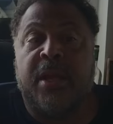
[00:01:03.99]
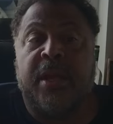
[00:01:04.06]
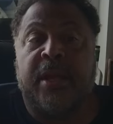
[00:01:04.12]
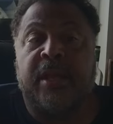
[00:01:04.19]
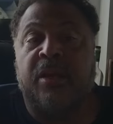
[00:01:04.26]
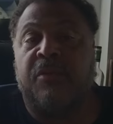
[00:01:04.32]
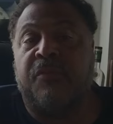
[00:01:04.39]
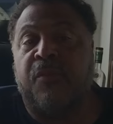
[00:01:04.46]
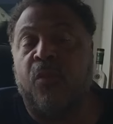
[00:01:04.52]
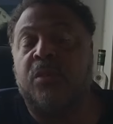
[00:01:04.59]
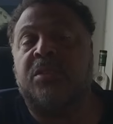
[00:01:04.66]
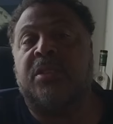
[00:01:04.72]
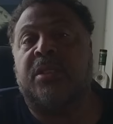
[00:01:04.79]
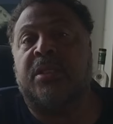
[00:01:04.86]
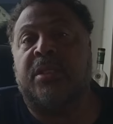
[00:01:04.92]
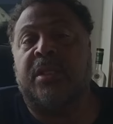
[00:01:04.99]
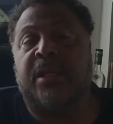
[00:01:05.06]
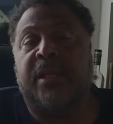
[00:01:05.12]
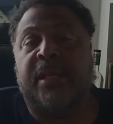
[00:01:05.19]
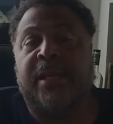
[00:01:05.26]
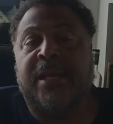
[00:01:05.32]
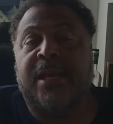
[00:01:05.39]
And
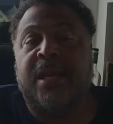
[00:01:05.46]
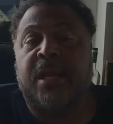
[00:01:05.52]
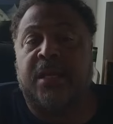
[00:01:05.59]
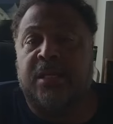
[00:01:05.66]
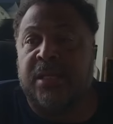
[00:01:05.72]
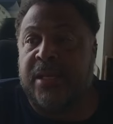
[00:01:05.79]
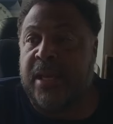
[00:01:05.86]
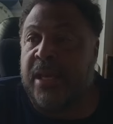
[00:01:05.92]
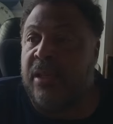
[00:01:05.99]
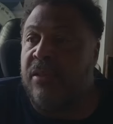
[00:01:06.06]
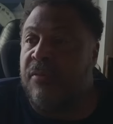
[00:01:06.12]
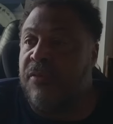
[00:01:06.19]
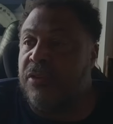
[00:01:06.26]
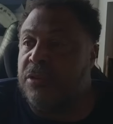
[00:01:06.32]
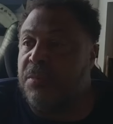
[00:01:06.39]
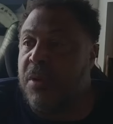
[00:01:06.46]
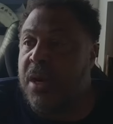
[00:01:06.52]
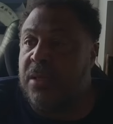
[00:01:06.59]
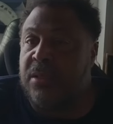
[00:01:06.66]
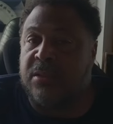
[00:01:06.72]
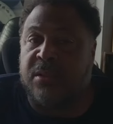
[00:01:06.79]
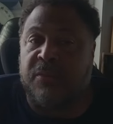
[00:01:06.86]
unfortunately, today, the first
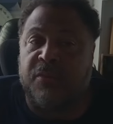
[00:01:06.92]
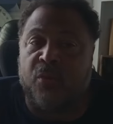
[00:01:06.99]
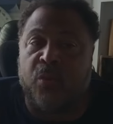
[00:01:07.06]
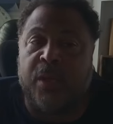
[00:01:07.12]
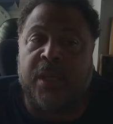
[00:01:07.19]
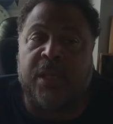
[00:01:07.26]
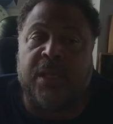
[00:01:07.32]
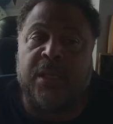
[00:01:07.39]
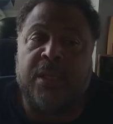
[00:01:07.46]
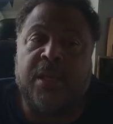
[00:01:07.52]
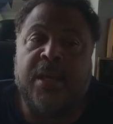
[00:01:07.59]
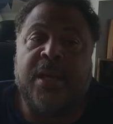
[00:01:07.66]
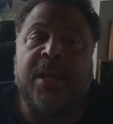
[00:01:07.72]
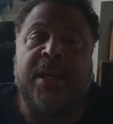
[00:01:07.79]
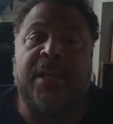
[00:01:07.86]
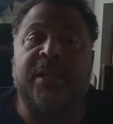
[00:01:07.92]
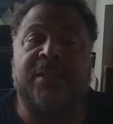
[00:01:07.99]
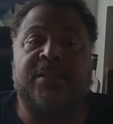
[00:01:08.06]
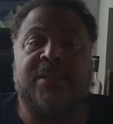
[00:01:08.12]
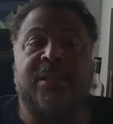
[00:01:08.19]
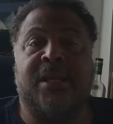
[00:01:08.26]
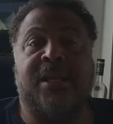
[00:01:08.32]
practice of the week,
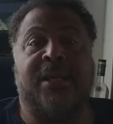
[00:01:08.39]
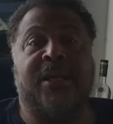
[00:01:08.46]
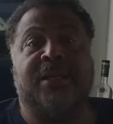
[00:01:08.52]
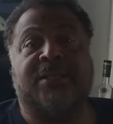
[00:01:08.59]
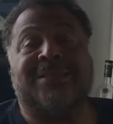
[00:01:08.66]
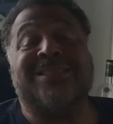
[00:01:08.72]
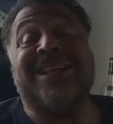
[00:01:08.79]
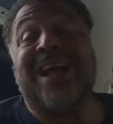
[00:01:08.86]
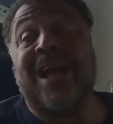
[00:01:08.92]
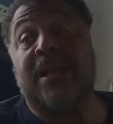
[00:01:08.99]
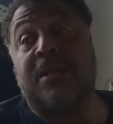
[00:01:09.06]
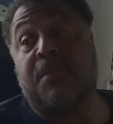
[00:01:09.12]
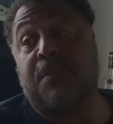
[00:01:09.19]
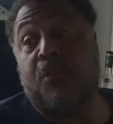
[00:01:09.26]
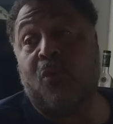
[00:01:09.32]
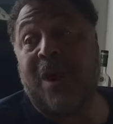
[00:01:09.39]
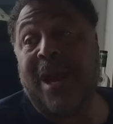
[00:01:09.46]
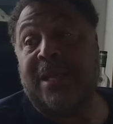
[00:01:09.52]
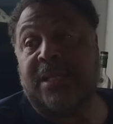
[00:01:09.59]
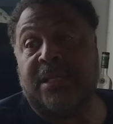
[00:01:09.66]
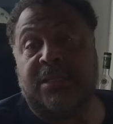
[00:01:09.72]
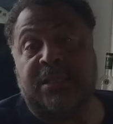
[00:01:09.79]
it's he is not
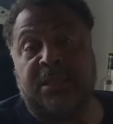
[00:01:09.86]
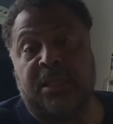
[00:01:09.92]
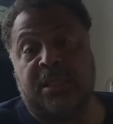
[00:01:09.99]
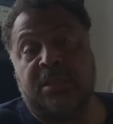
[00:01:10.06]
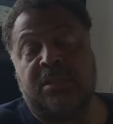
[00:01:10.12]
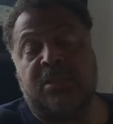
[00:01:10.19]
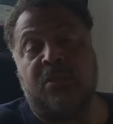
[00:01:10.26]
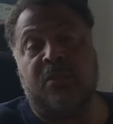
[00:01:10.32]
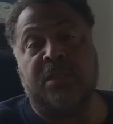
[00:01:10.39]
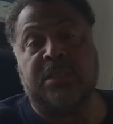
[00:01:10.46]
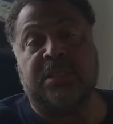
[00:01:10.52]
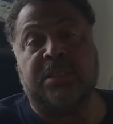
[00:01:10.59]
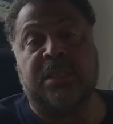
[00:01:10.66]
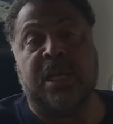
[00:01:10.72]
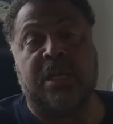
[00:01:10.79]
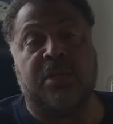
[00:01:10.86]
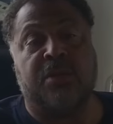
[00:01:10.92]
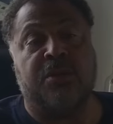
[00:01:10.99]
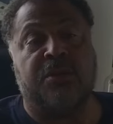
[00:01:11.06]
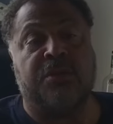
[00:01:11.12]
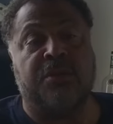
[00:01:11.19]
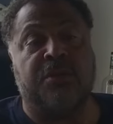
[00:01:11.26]
practicing, so this is not
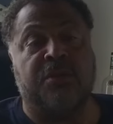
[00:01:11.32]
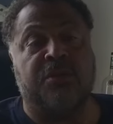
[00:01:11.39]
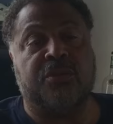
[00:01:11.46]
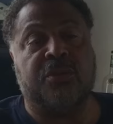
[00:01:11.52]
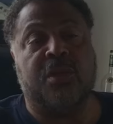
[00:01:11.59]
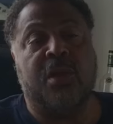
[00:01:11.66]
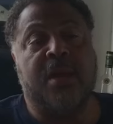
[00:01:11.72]
good news.